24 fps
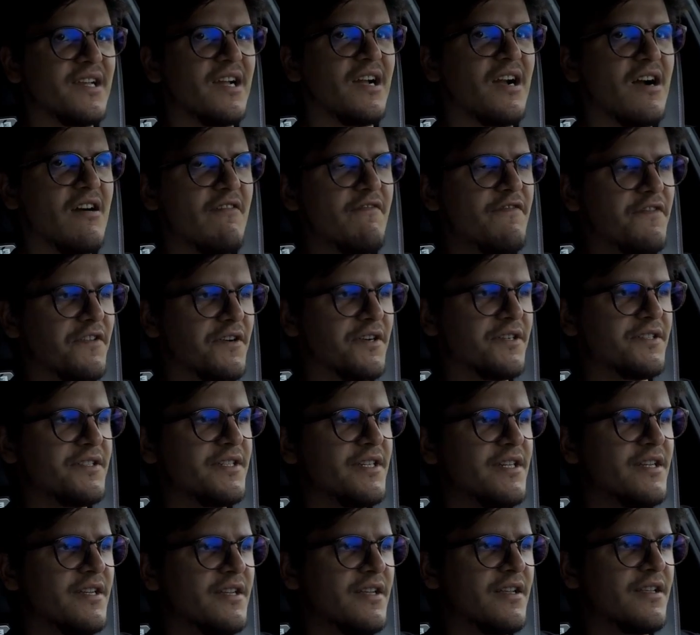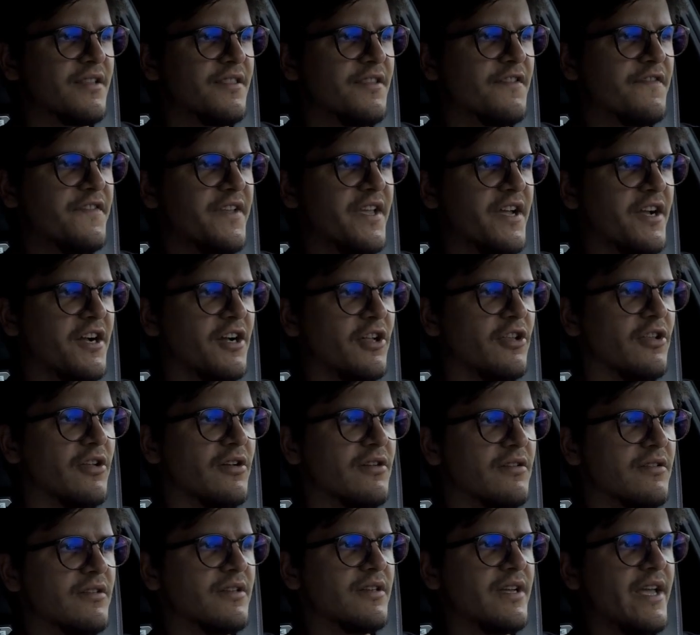is in comfort, the
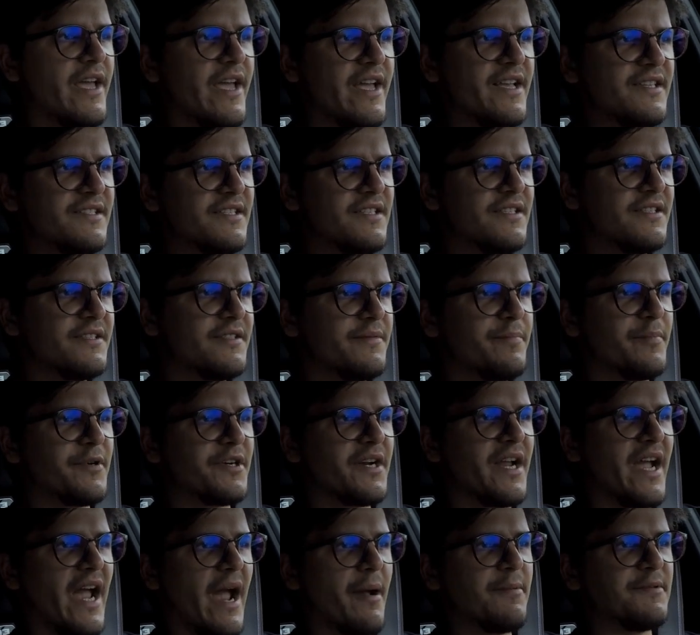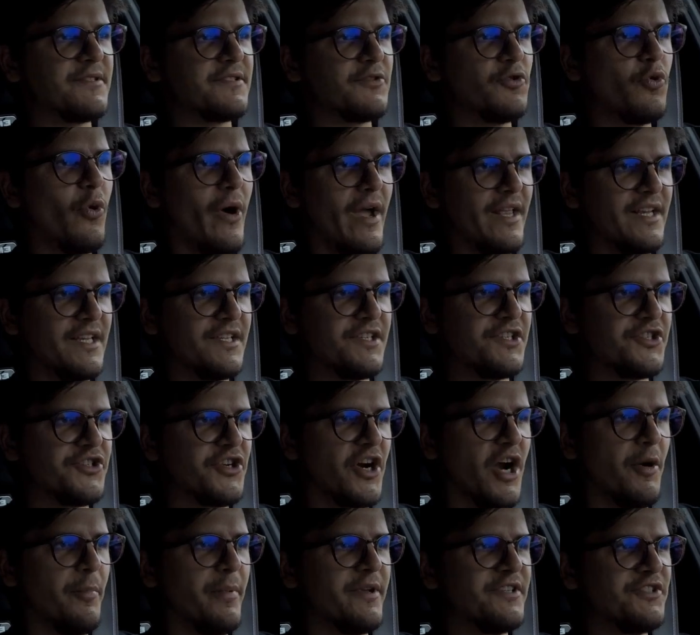vehicle isn't perhaps quite as
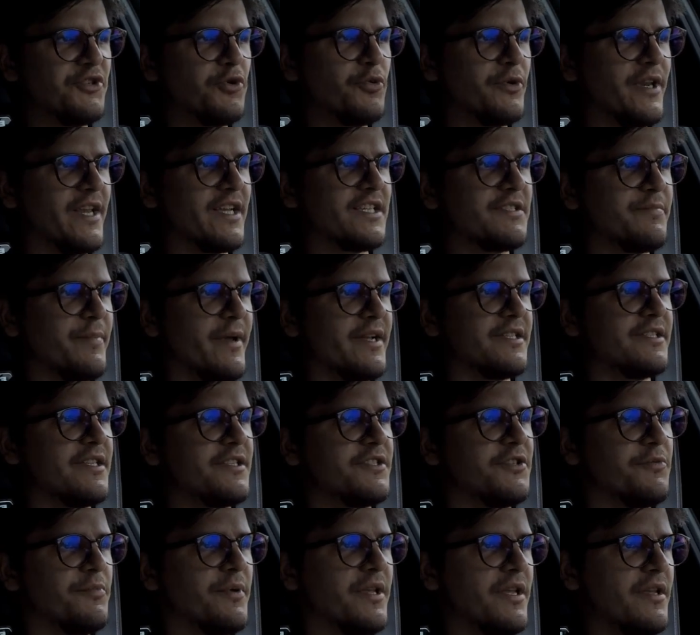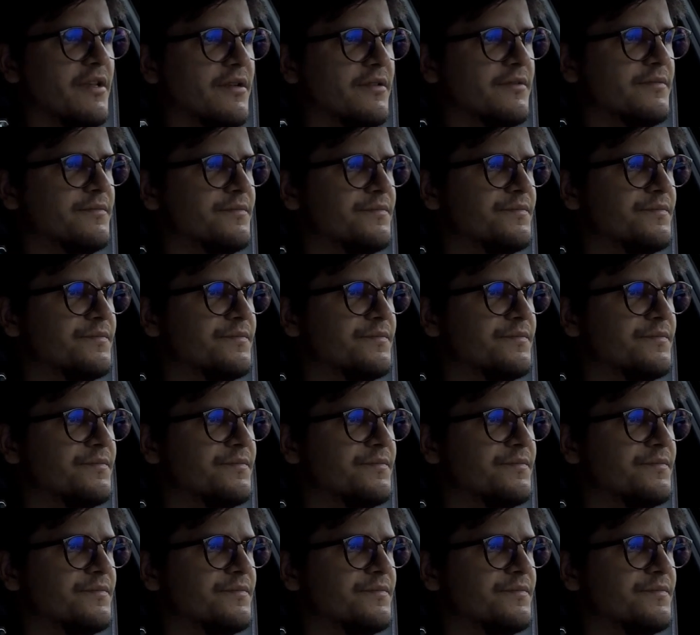sharp as you would expect it to be.